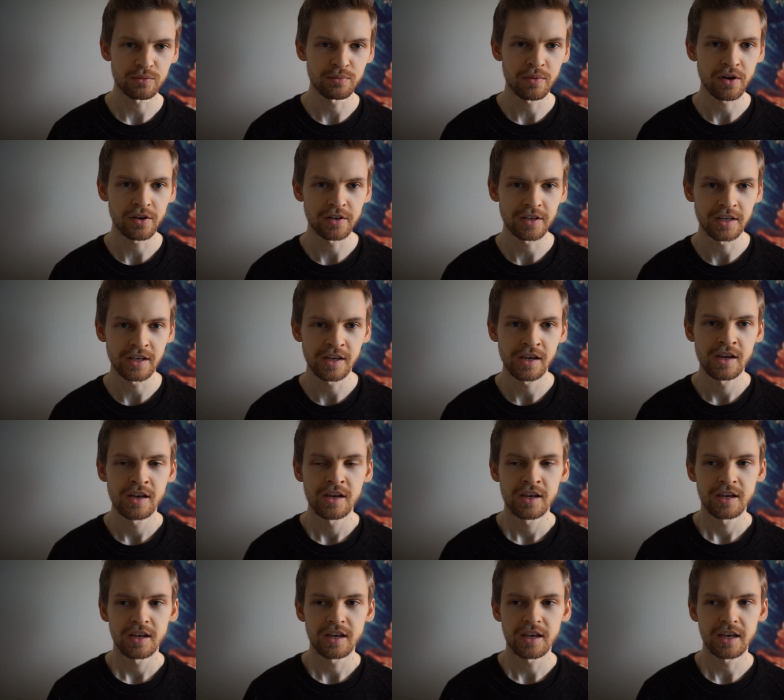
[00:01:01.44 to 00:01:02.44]
our body,
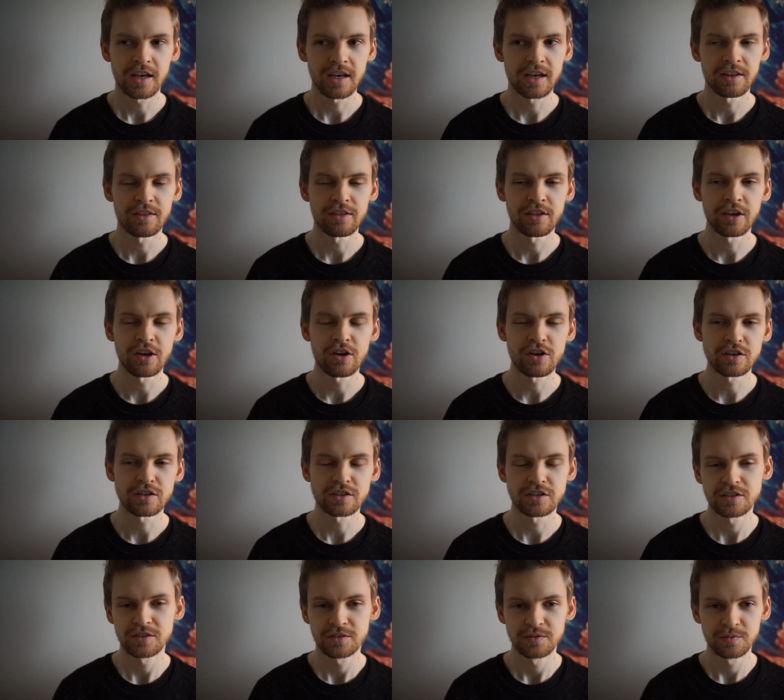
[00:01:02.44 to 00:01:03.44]
and they
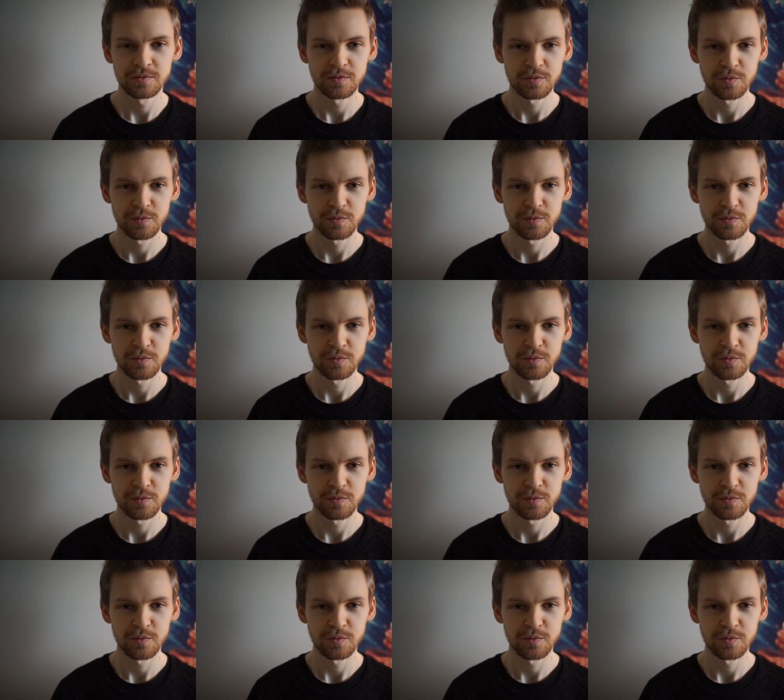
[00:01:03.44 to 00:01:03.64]
aren't